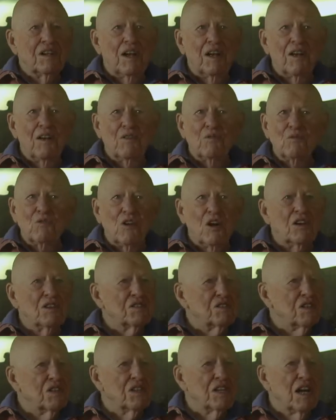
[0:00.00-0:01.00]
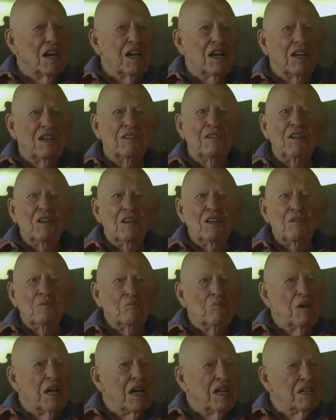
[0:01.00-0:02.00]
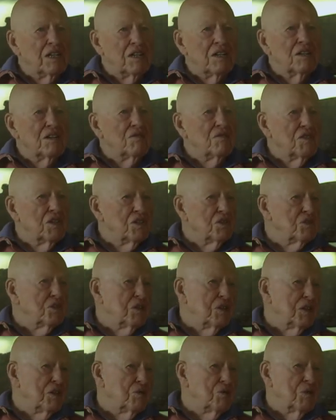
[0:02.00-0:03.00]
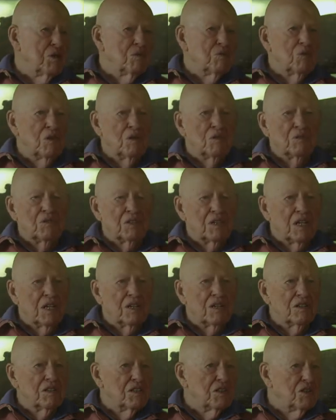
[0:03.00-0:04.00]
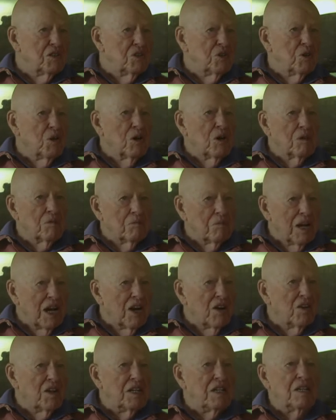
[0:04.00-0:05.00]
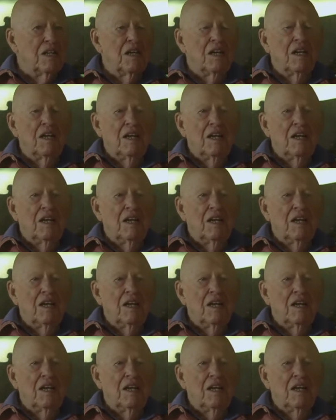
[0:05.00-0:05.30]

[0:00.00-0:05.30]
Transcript: uh, Ross and I met individually when we were single in New York, married,